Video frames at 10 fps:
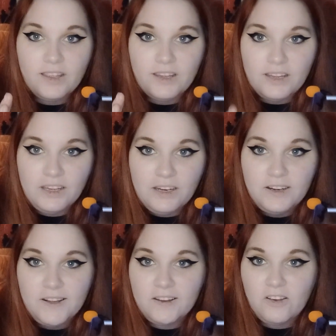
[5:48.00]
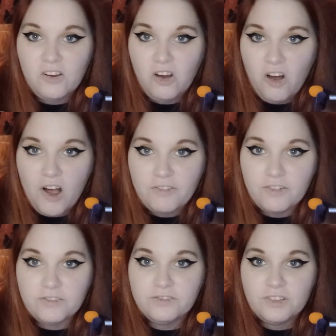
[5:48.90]
eating off
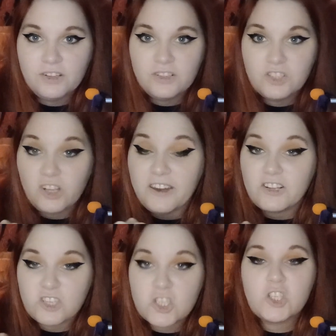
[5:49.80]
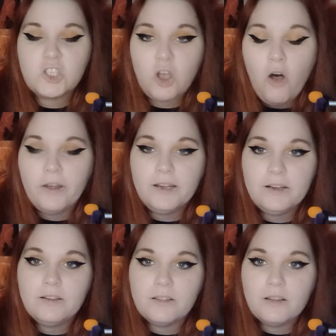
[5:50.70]
of, like, sawing